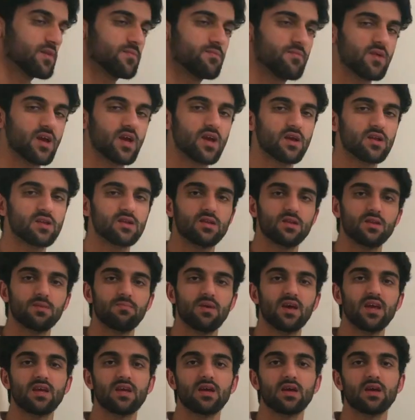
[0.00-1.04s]

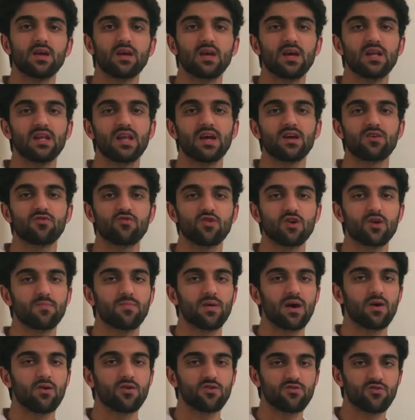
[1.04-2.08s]
making electric
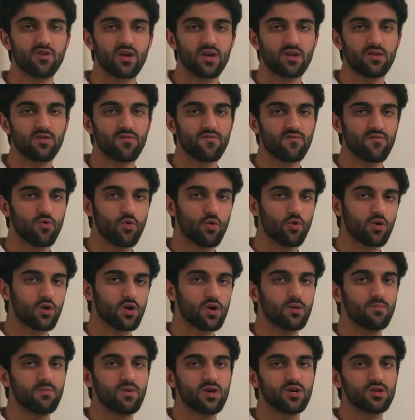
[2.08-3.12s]
powertrains for
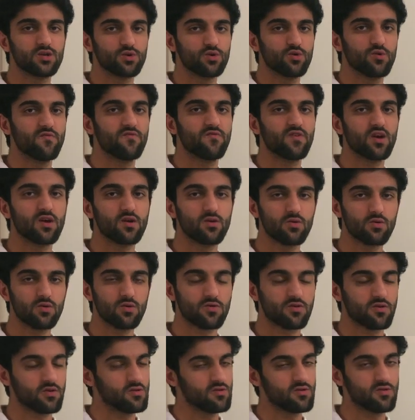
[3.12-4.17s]
commercial
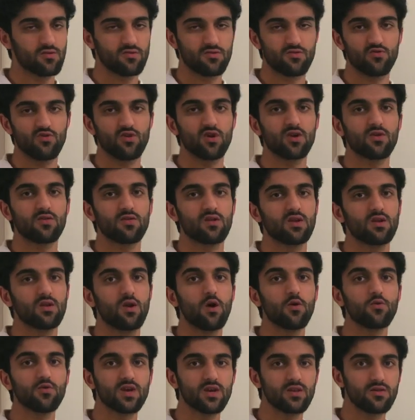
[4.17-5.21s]
vehicles such as trucks and
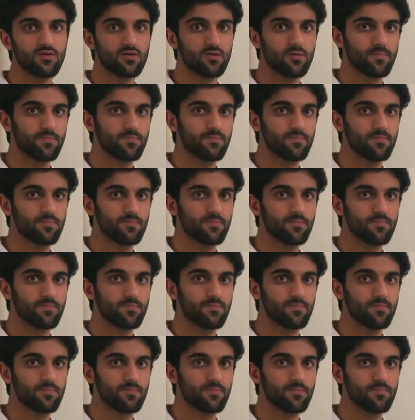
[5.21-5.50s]
lorries.